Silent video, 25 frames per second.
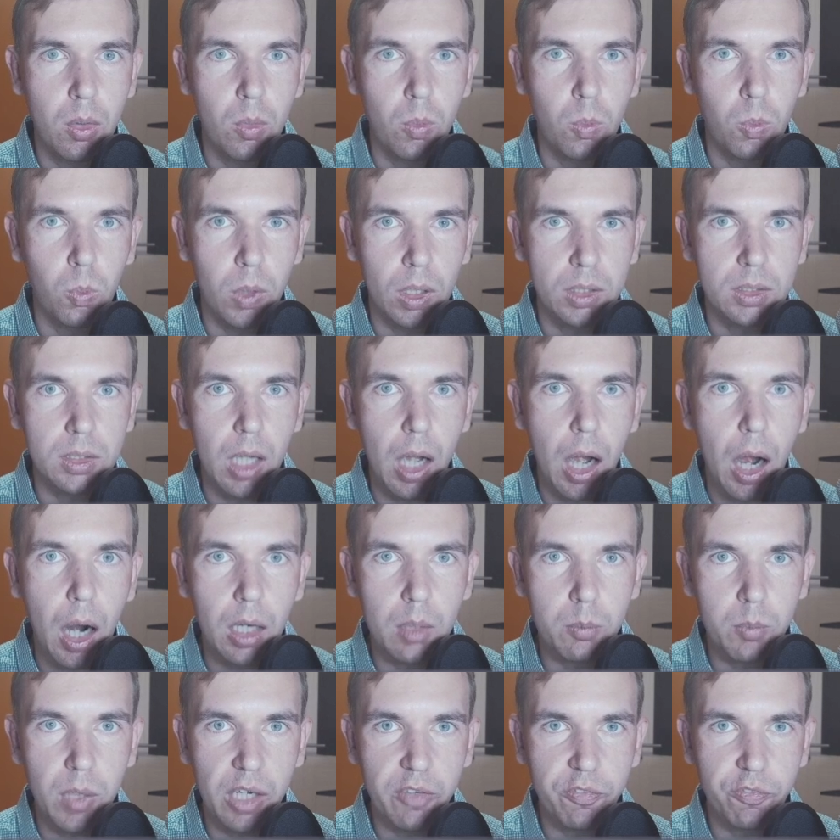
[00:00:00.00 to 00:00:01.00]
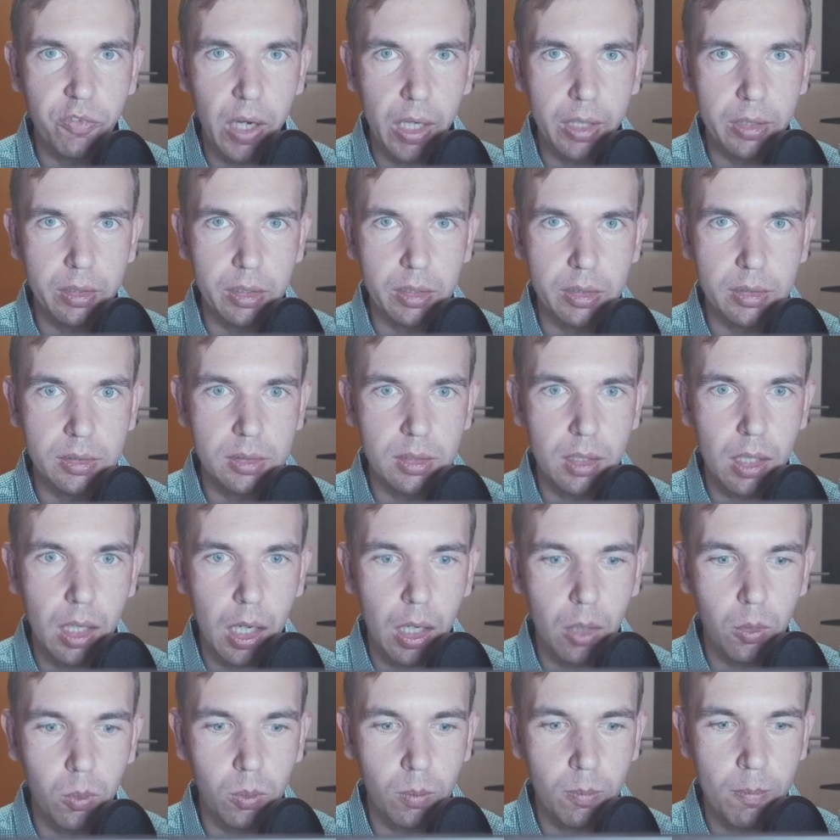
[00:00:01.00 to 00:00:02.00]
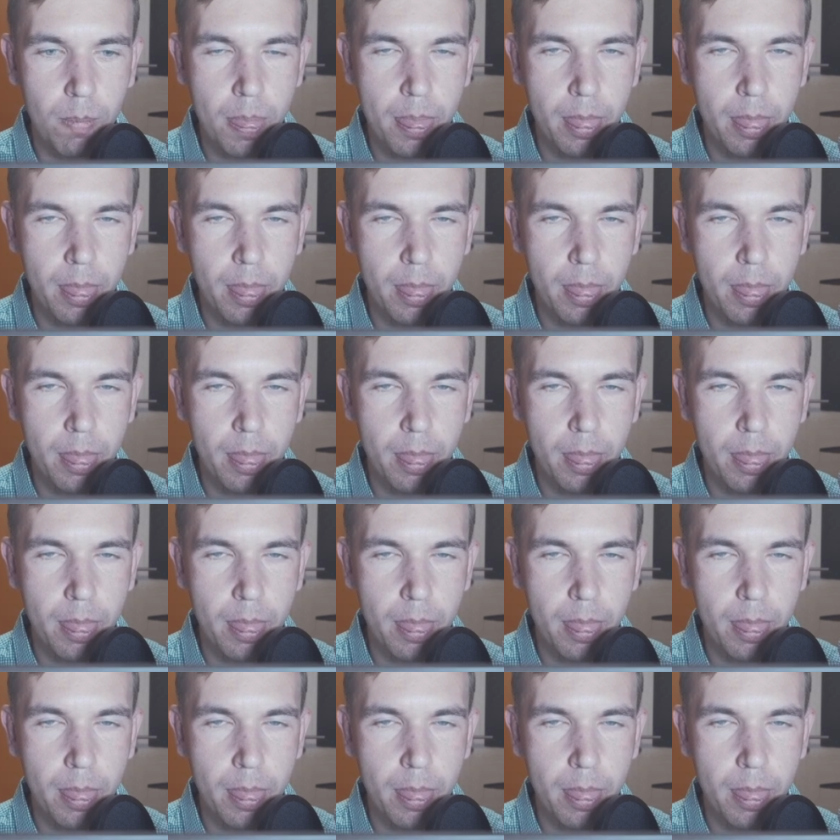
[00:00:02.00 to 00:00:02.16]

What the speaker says: what are my findings, how